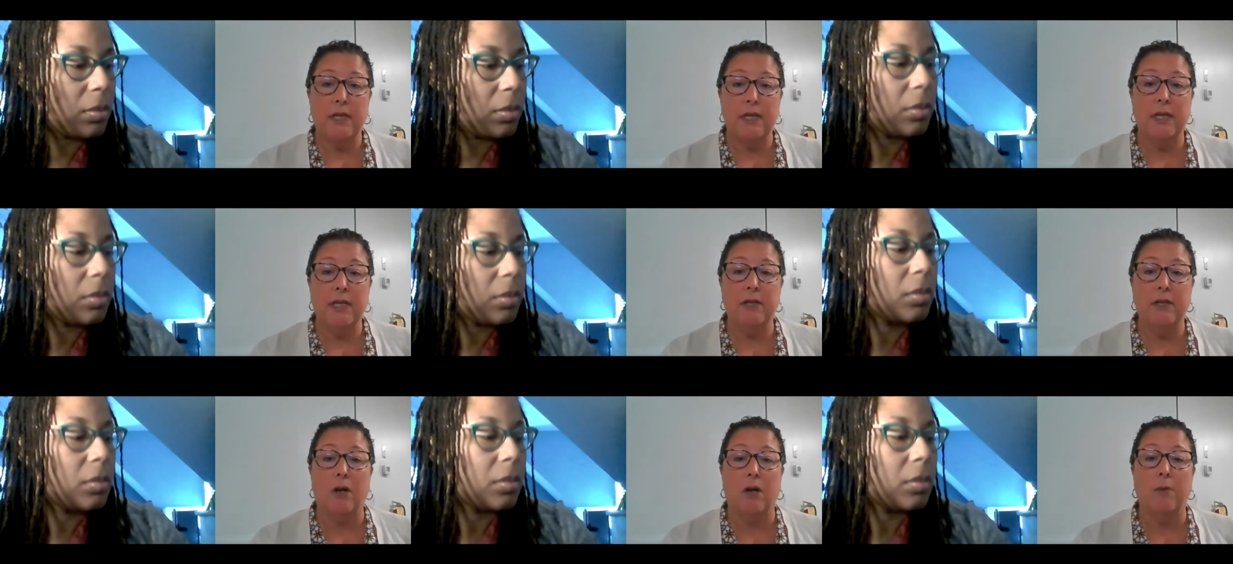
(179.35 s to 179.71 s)

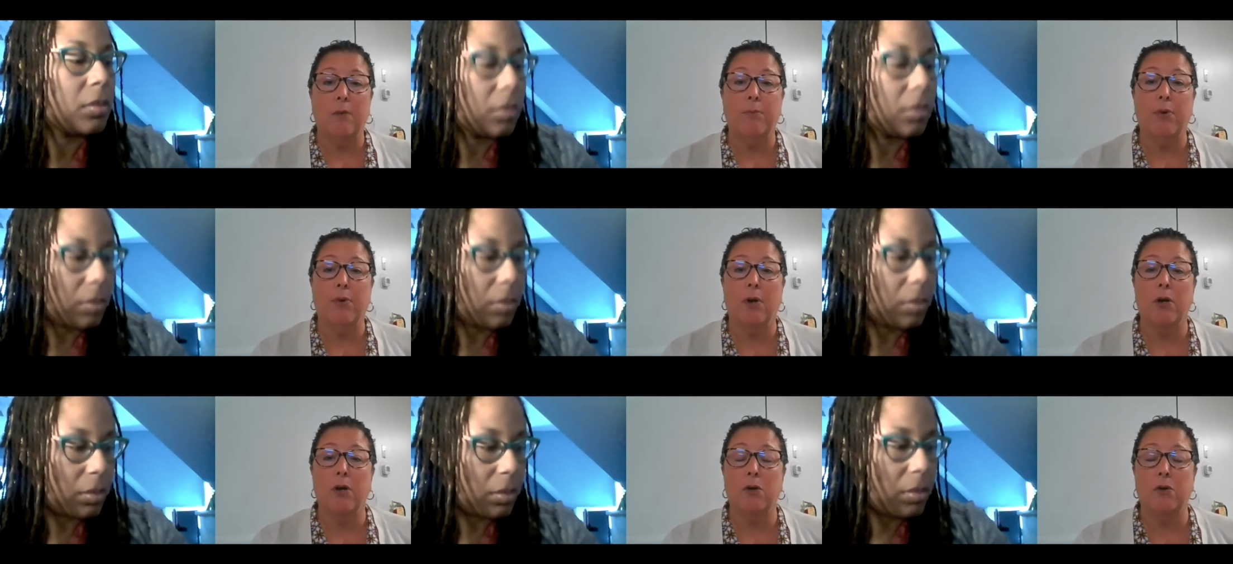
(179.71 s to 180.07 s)
Speaker 1: in our
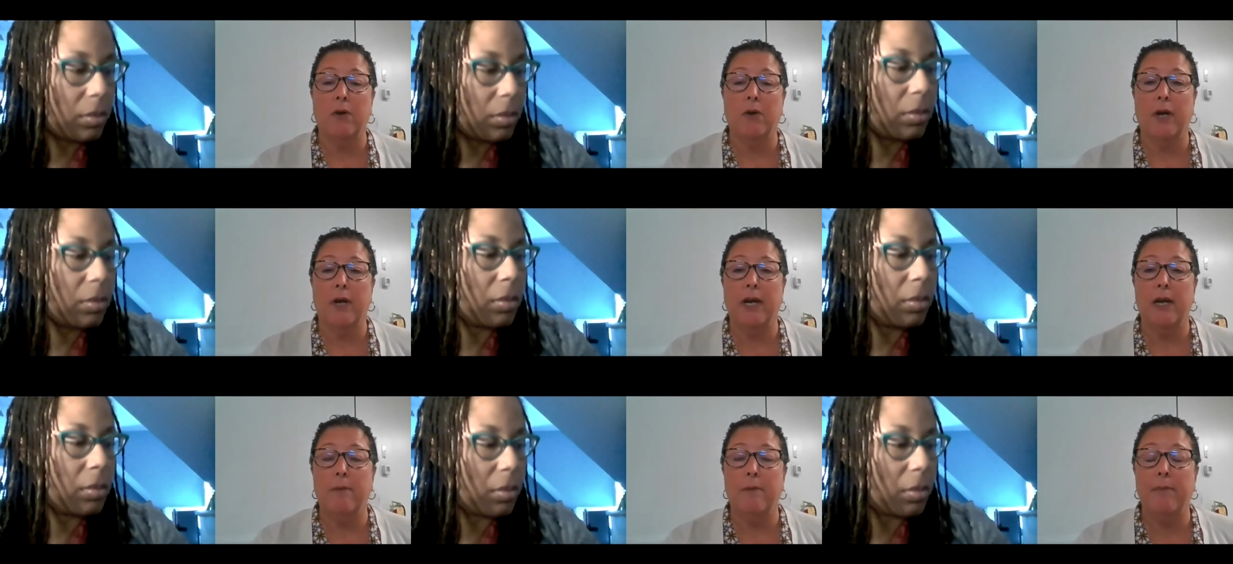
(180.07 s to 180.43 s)

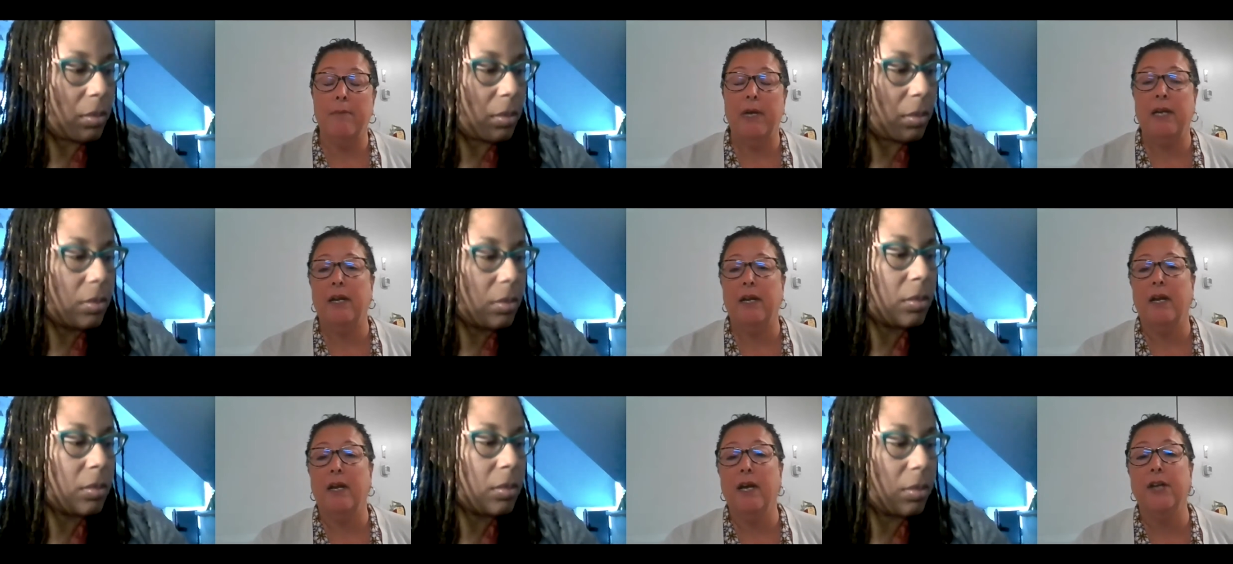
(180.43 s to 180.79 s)
program
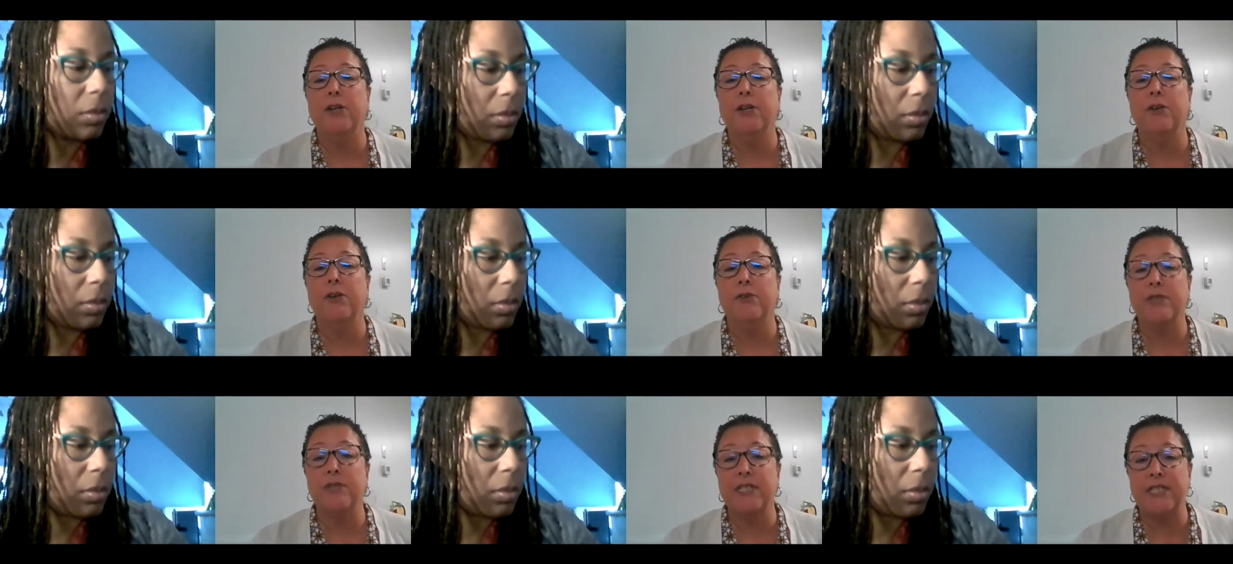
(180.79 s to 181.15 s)
and
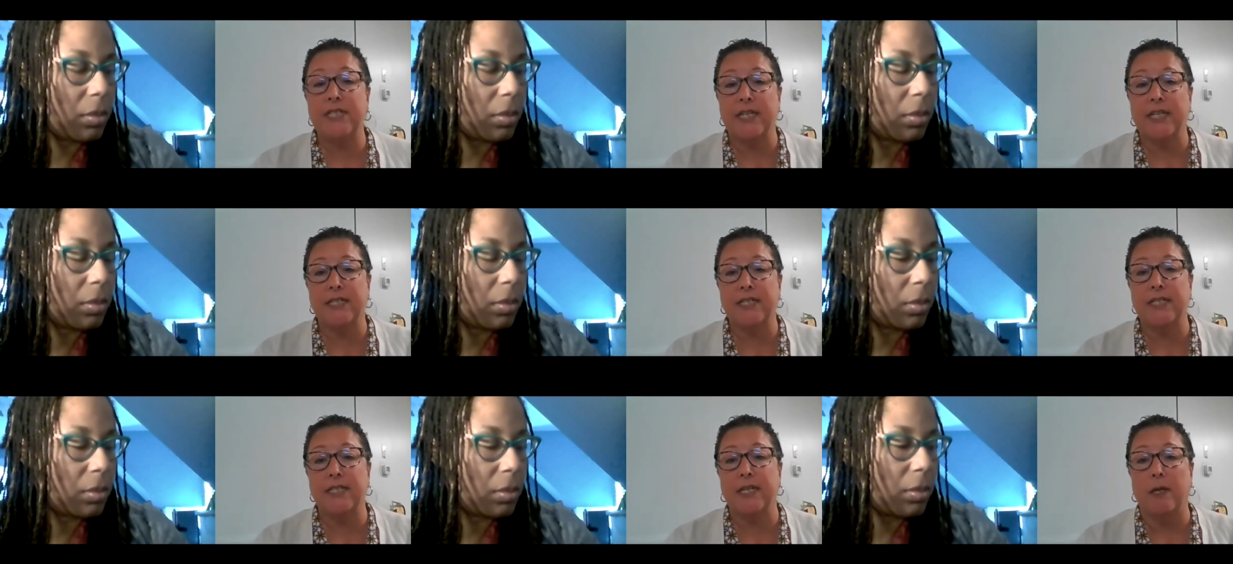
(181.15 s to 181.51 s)

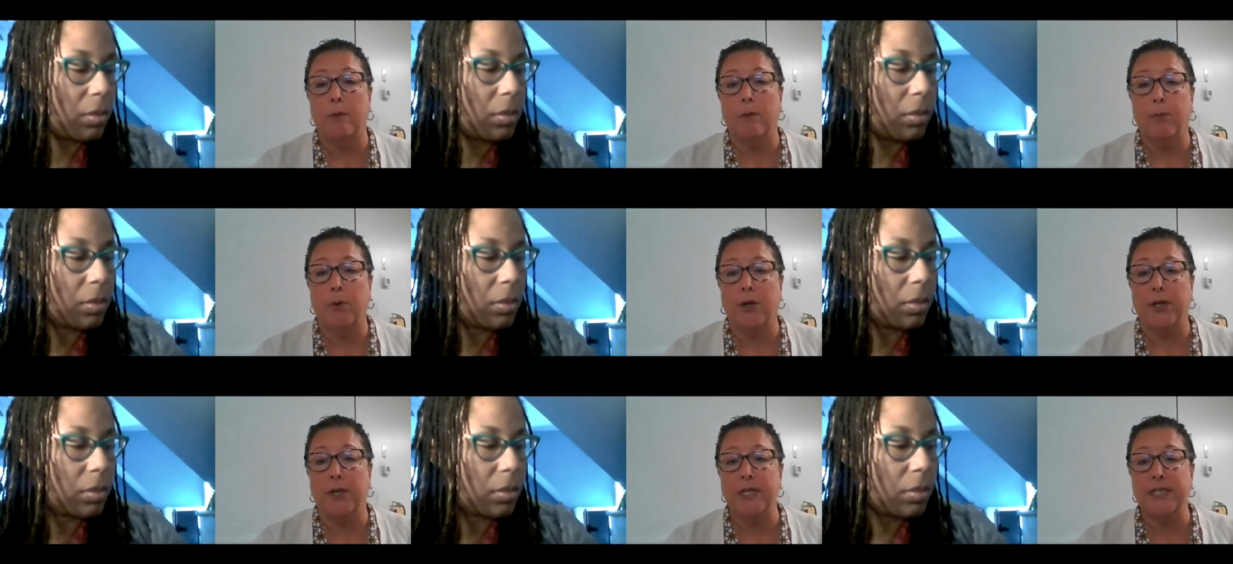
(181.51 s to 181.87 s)
160
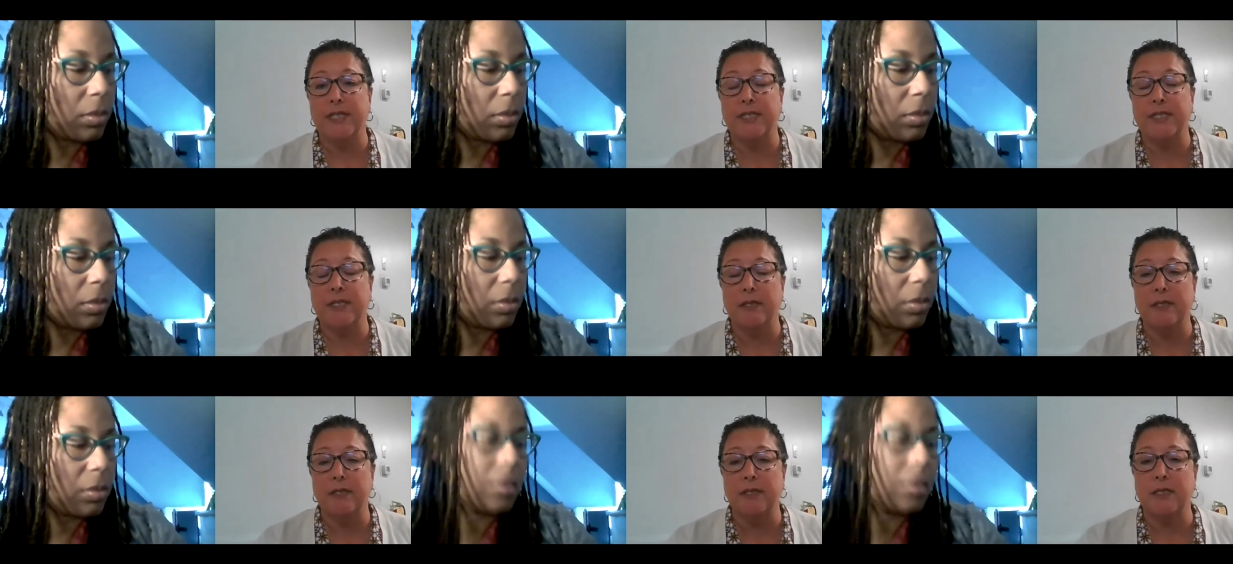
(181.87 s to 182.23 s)

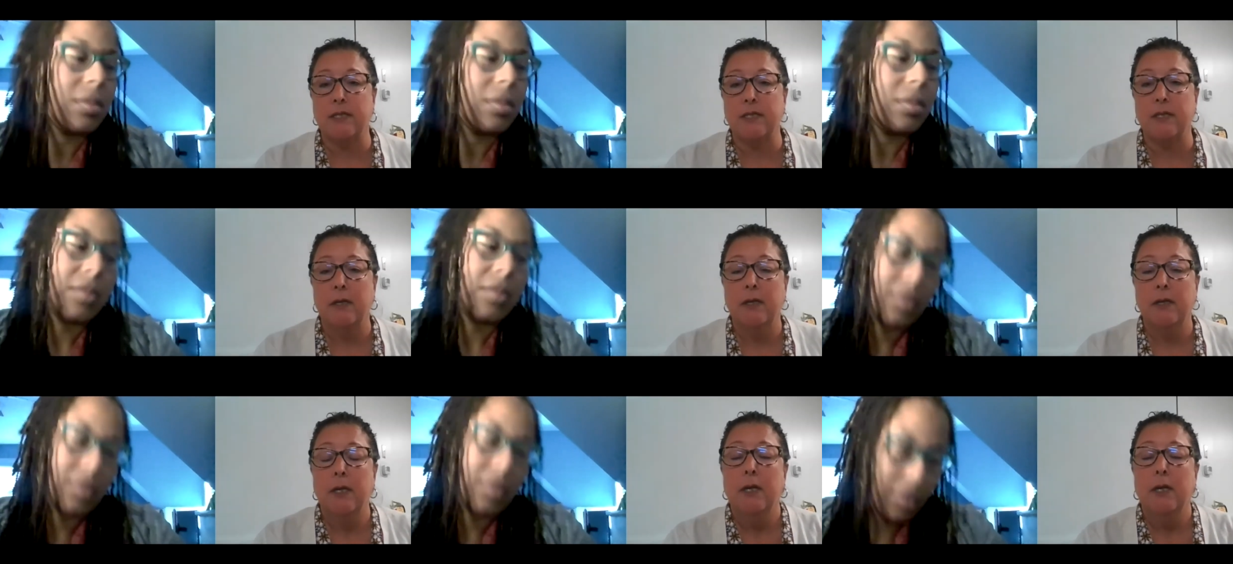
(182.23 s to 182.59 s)
apprentices.
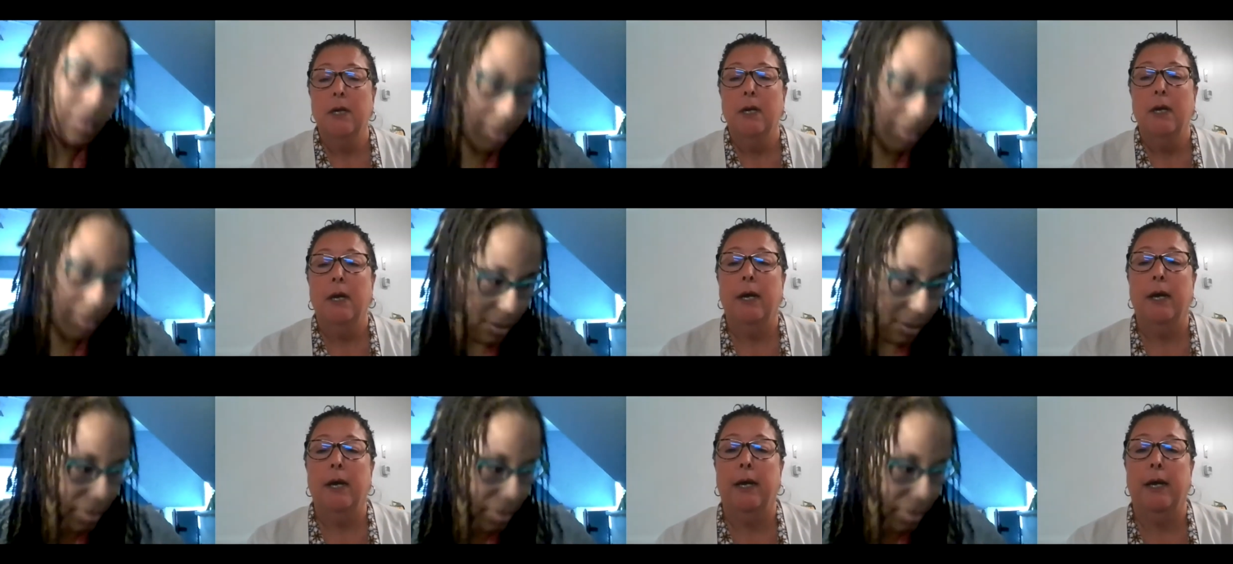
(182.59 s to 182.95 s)

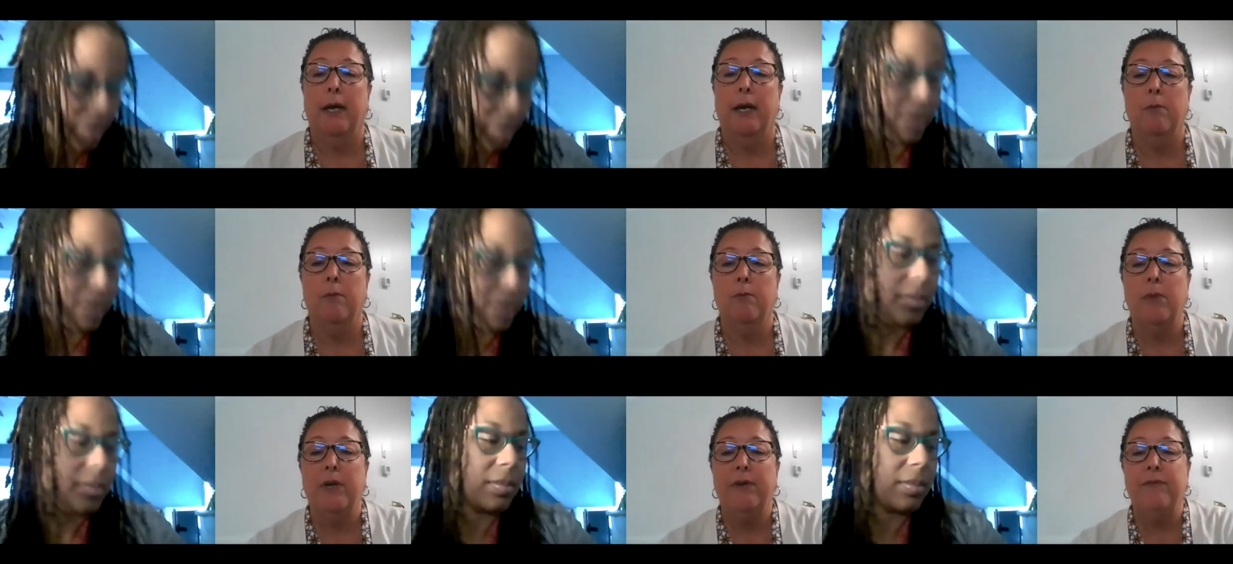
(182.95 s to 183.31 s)

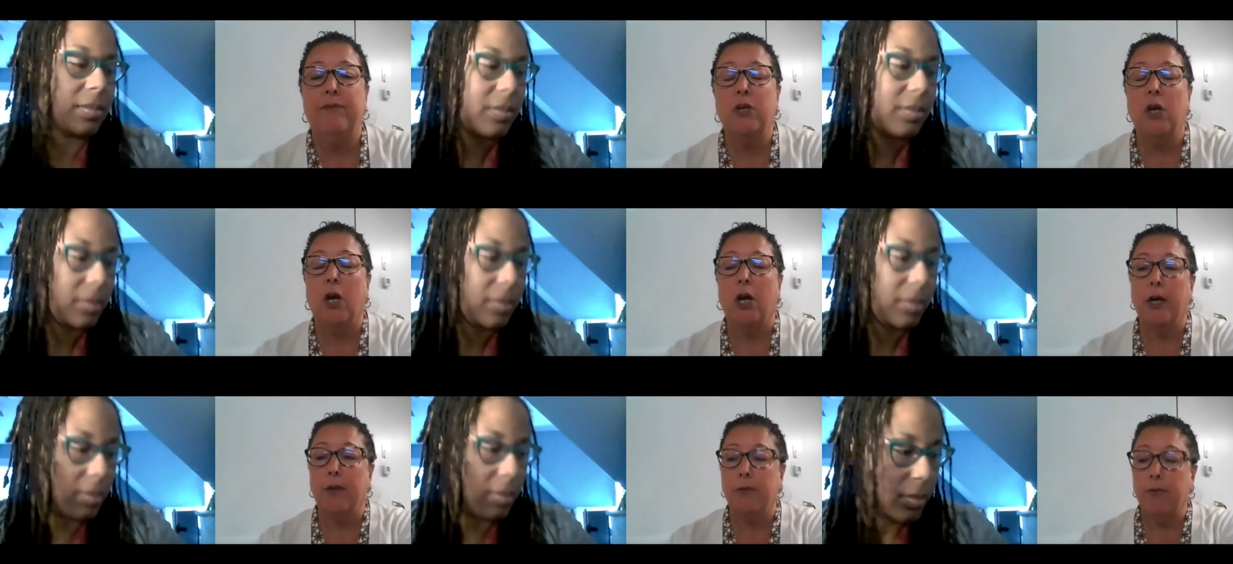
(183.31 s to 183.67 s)
We've
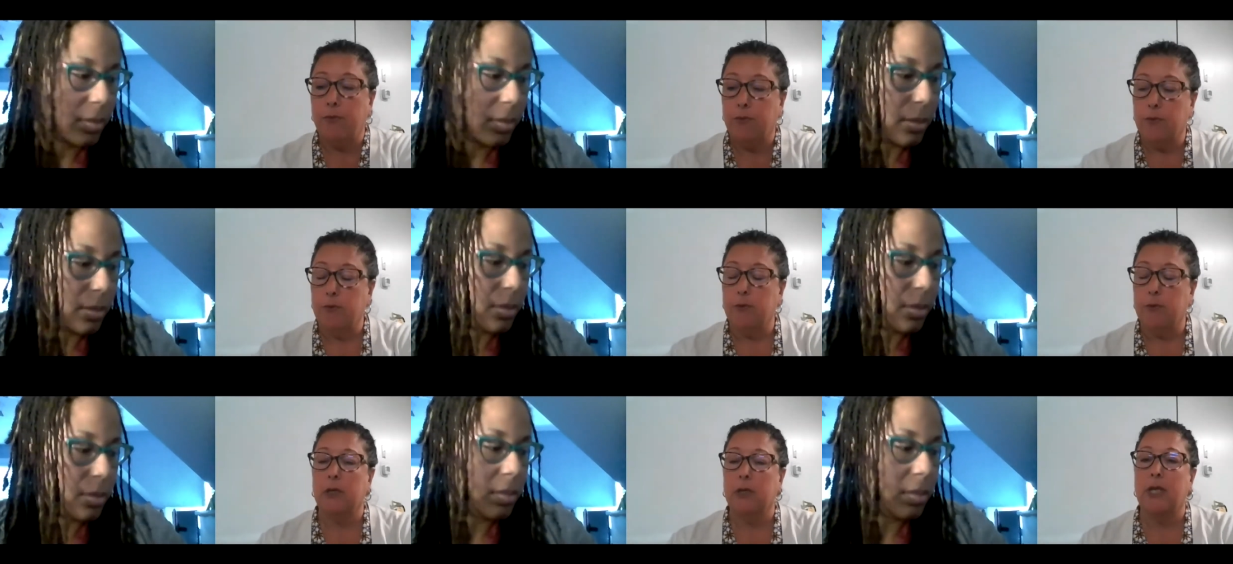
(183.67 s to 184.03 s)
gone
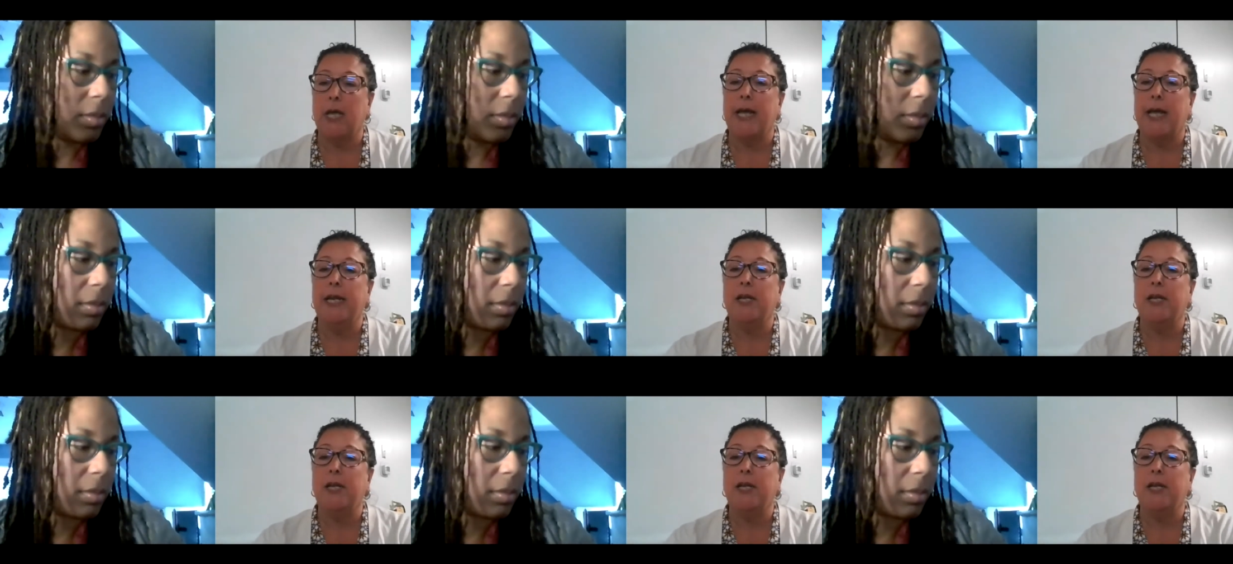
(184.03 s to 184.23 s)
through a lot